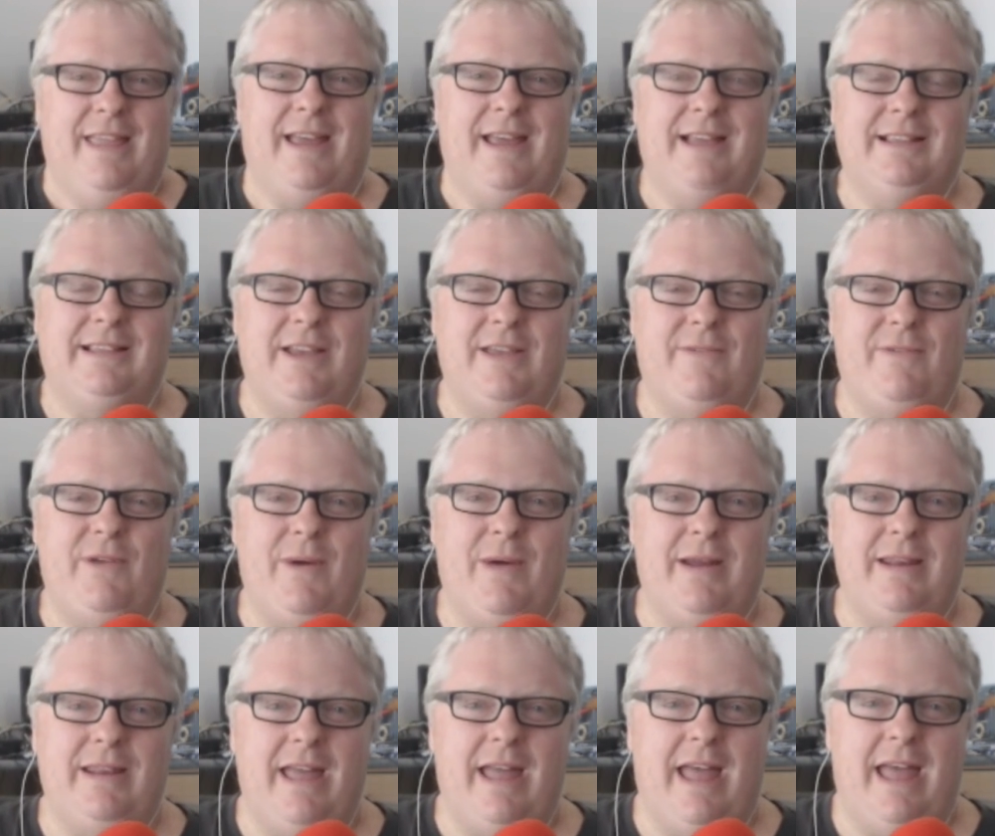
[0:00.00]
Thanks,
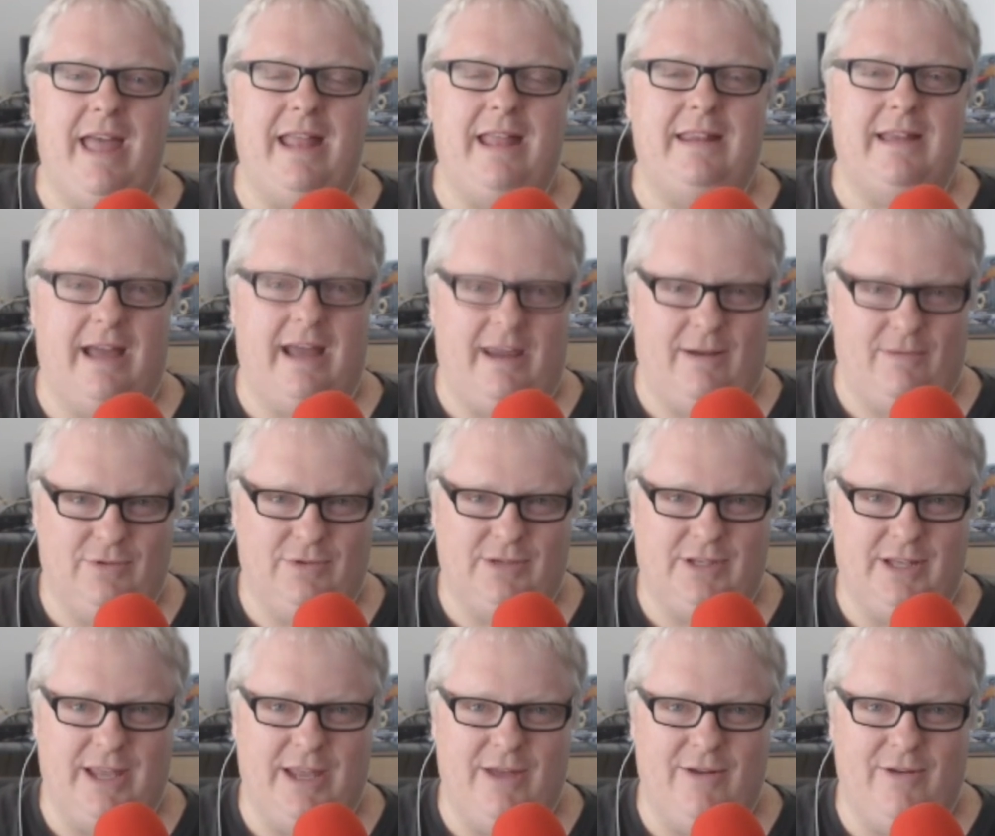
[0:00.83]
everyone. And we'll
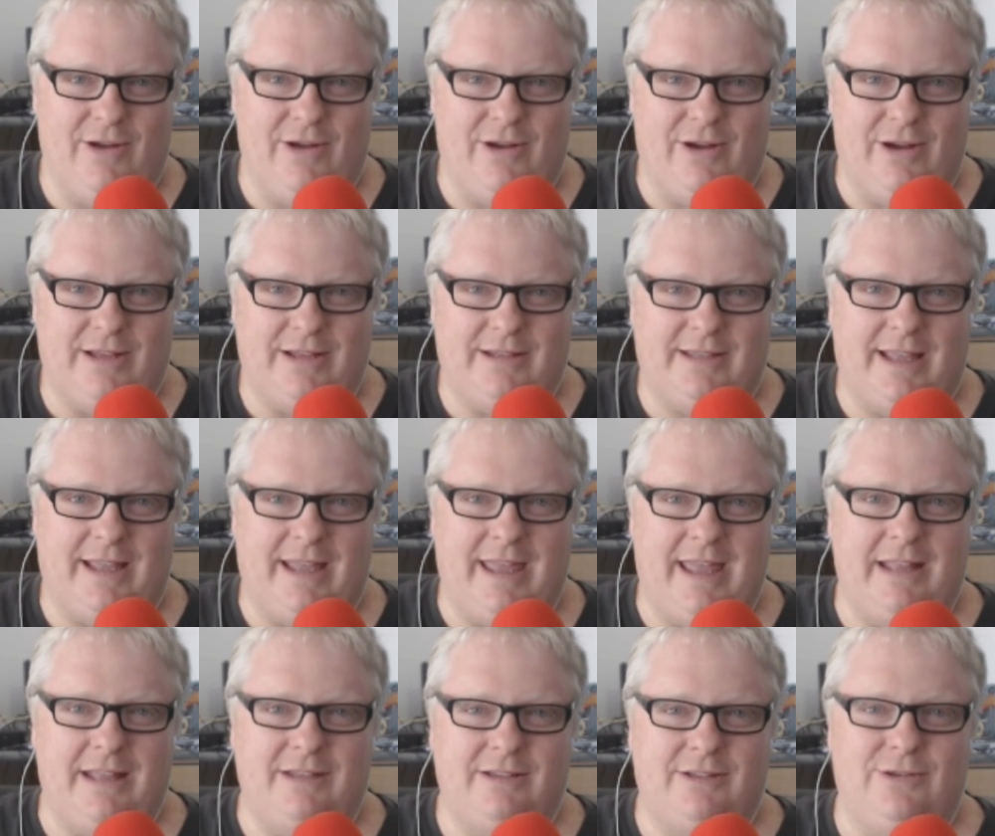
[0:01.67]
see you guys
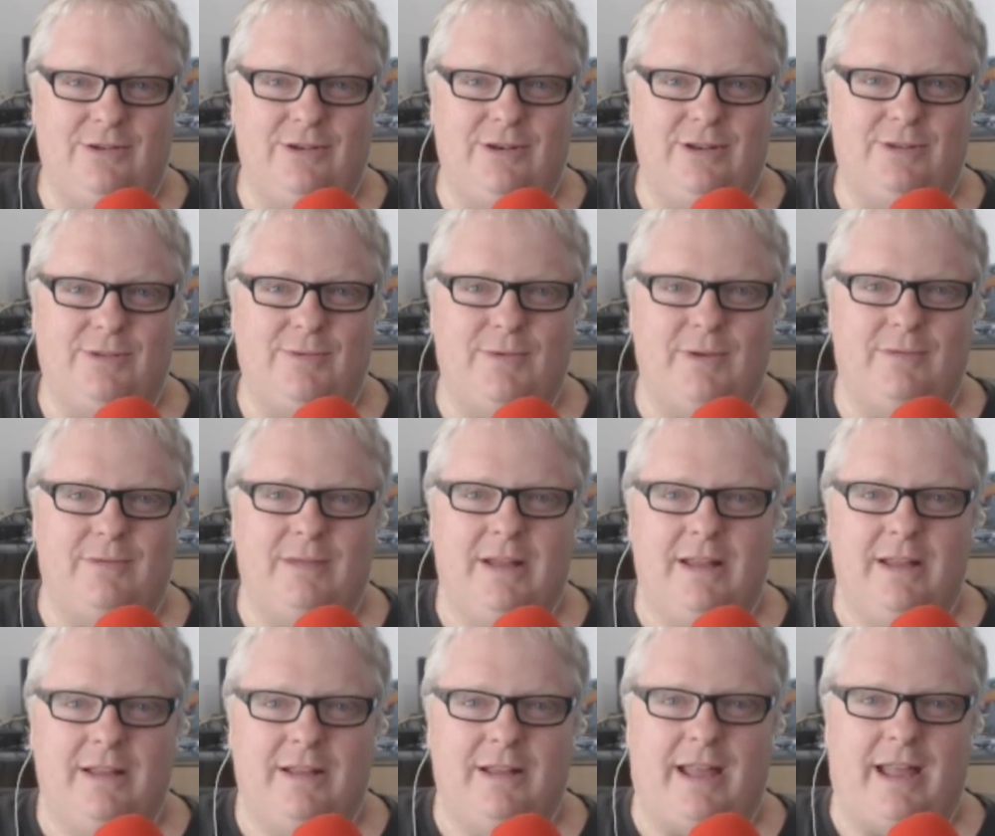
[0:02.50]
again soon as well.
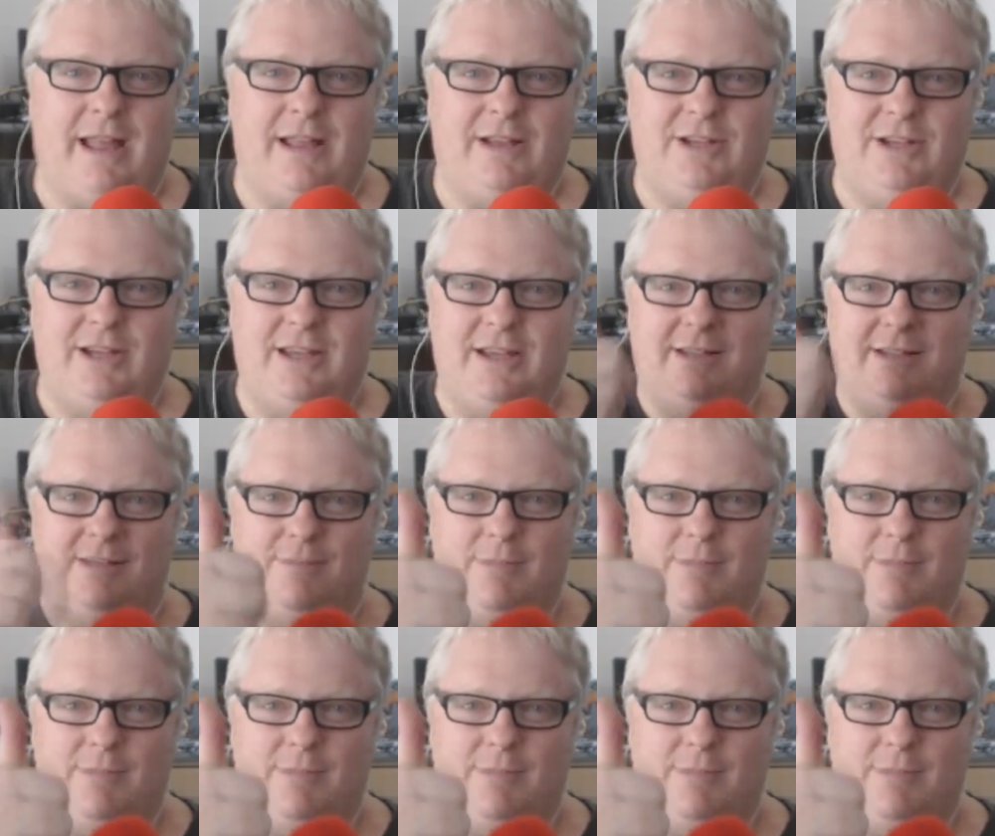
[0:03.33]
Okay, cheers.